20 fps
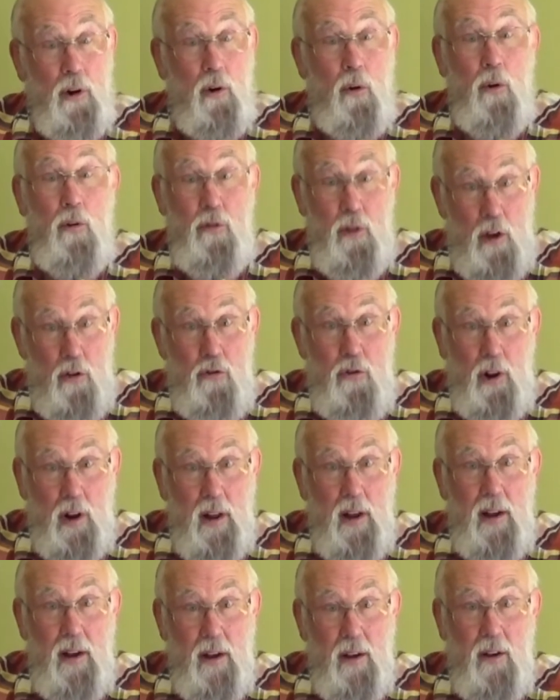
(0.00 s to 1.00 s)
ago,
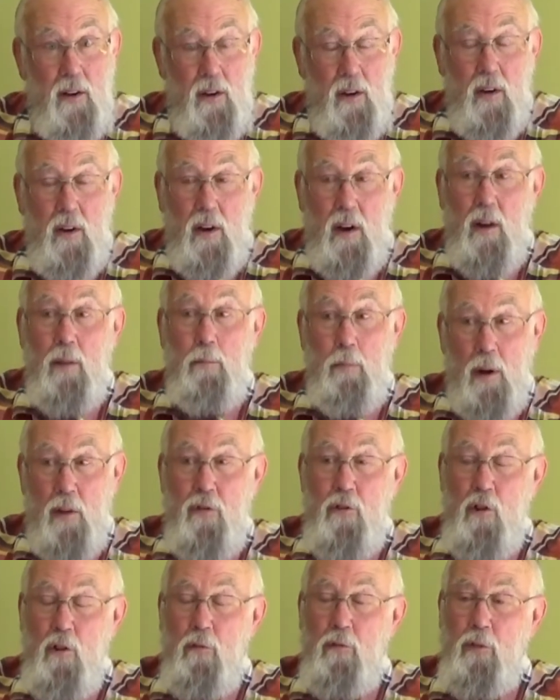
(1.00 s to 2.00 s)
essentially, and
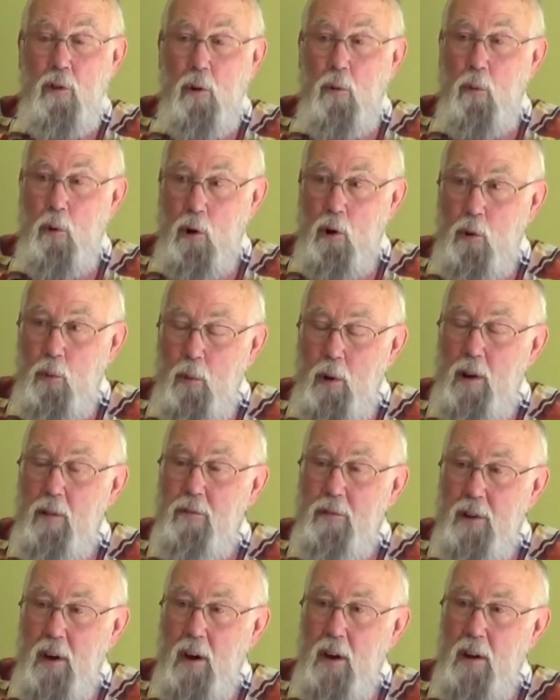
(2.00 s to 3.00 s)
much of the work
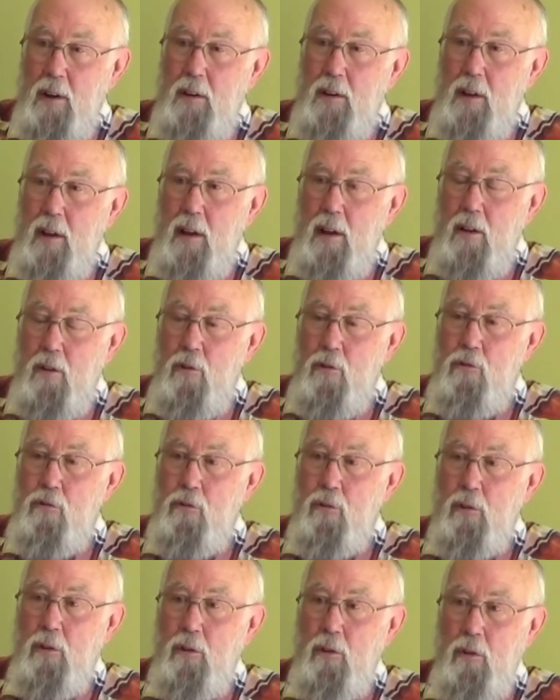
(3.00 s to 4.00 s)
we've done
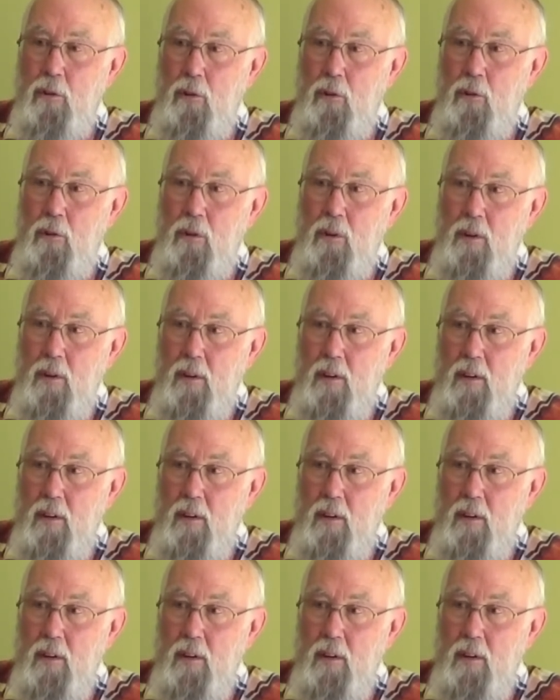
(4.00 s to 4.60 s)
is to